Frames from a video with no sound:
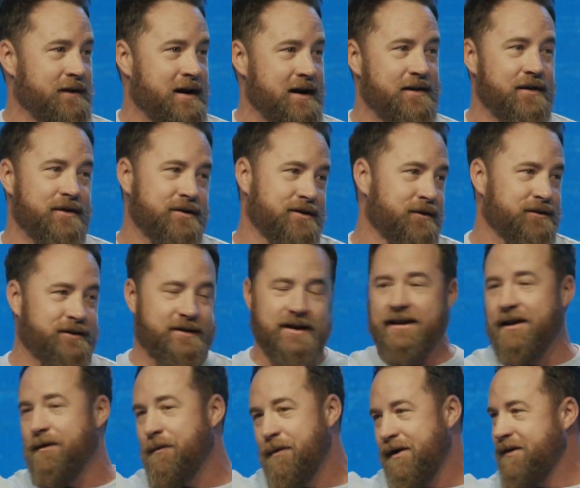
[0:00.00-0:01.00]
right? And there's no
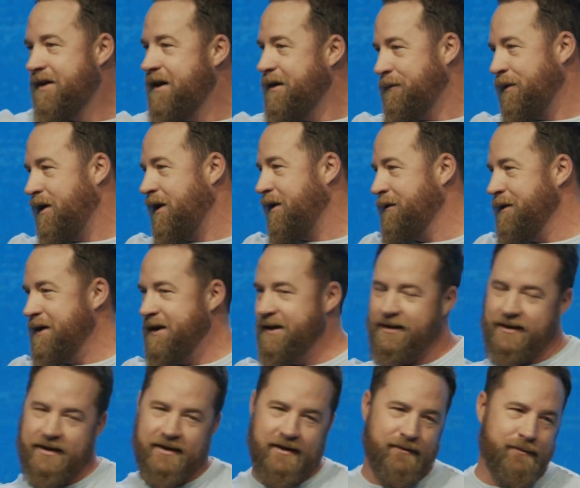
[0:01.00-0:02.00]
telling where that ball went.
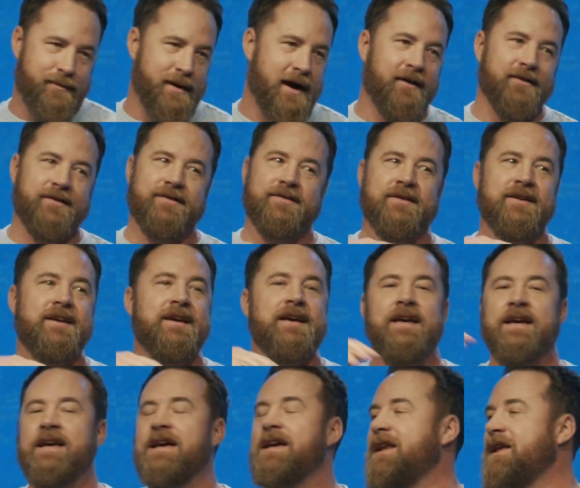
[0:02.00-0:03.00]
It could have bounced
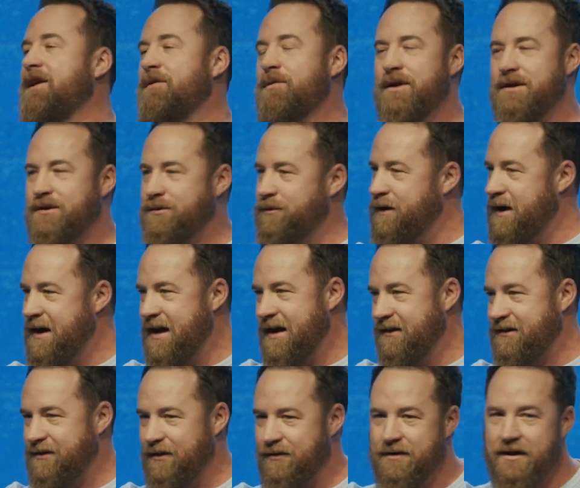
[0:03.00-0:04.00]
any which
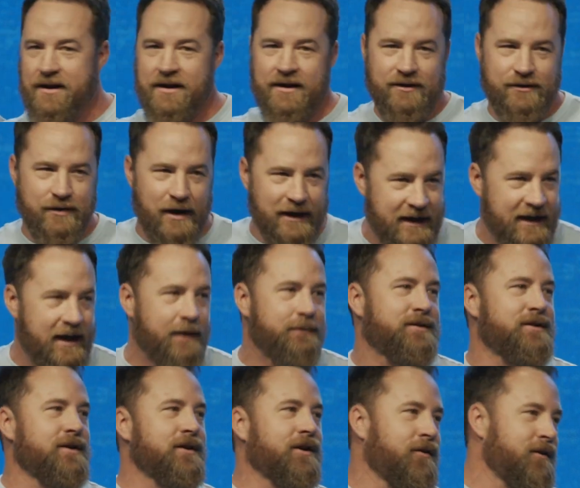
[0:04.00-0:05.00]
way. So, so I get up
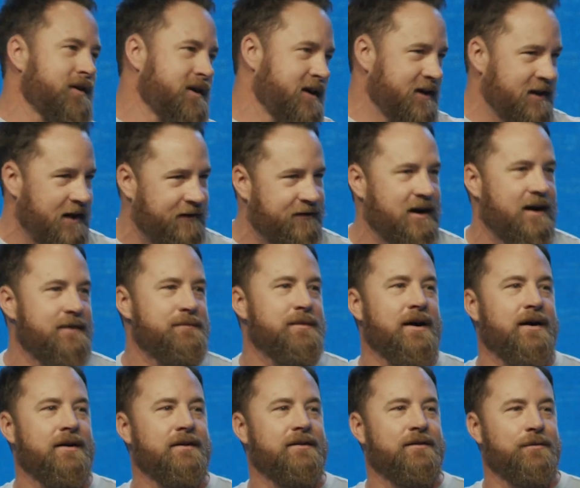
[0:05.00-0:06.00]
to the green. and I've got
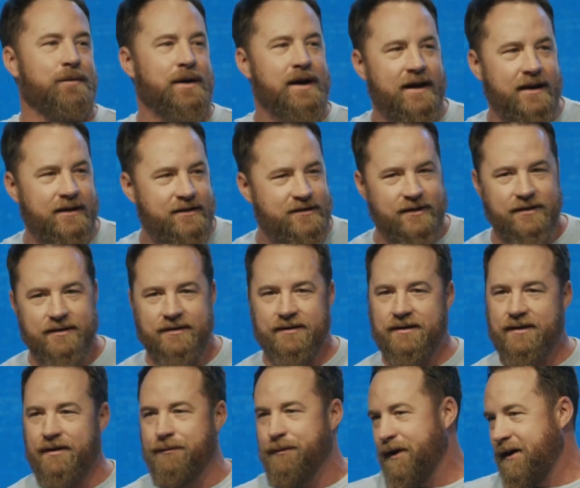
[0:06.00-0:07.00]
my wedge and
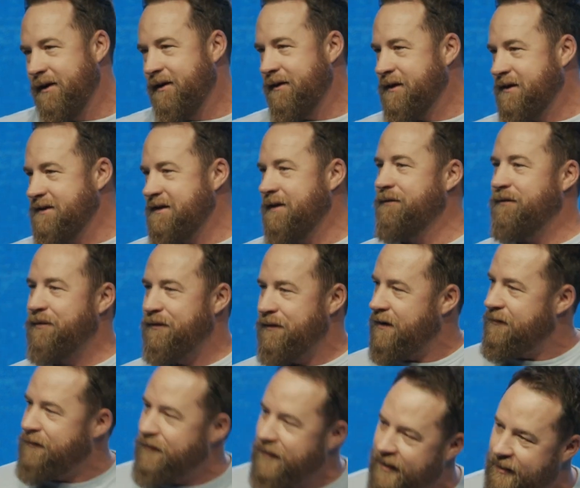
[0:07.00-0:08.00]
a putter because
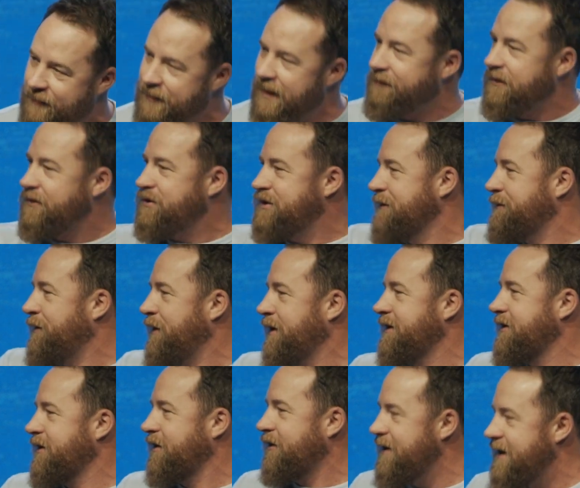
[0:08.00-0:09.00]
I figure I'm gonna have to chip
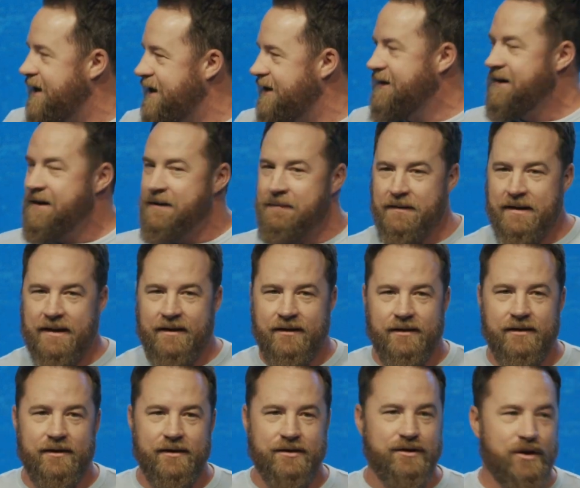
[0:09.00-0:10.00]
onto the green.
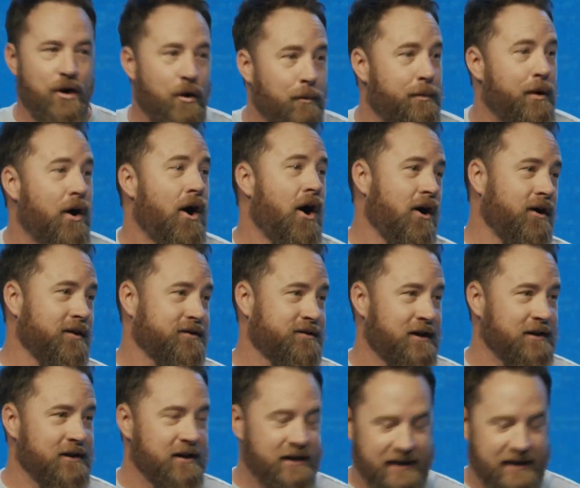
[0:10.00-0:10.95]
There's no ball, so I